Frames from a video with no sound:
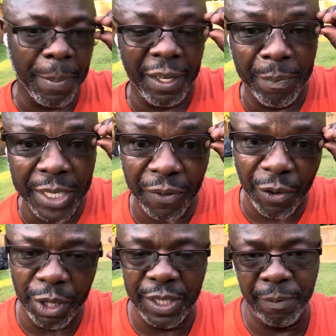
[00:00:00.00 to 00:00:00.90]
I believe Mr.
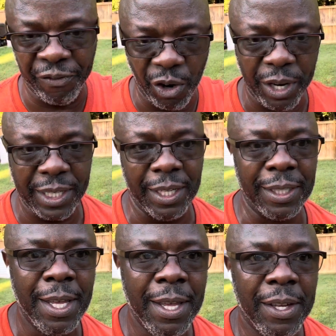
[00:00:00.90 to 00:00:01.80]

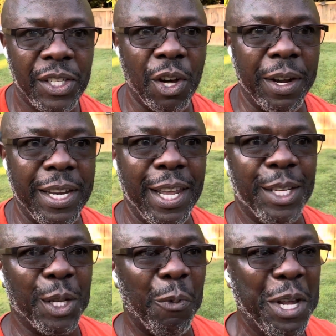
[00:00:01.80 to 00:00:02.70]
Ferguson started
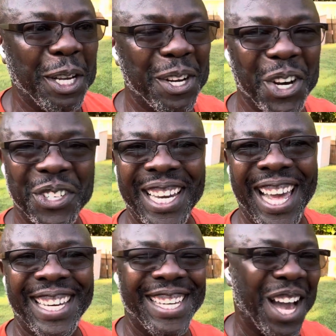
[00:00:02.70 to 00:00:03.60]
his a week ago,
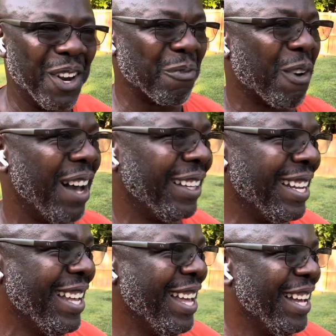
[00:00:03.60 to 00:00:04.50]
and down in
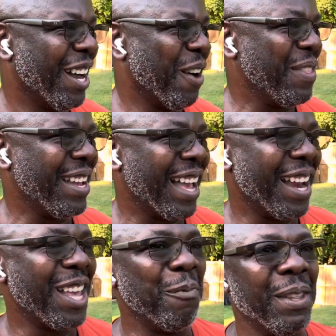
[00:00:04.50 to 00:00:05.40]
Raleigh, they
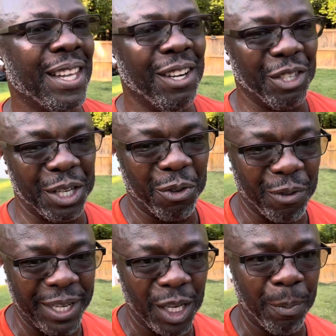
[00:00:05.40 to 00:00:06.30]
got hit with the
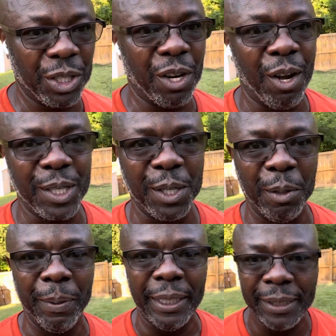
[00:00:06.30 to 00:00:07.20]
100-degree temperature also,
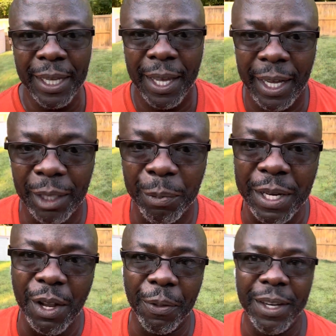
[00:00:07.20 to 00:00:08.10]
but we
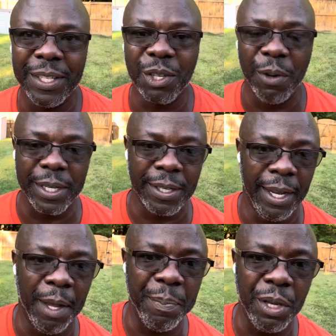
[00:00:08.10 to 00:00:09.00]
know that it's going
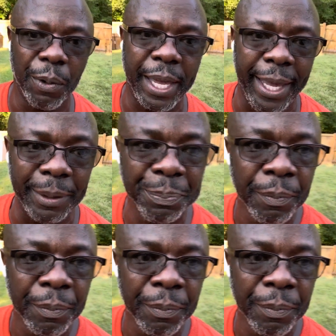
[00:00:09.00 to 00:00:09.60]
to be okay.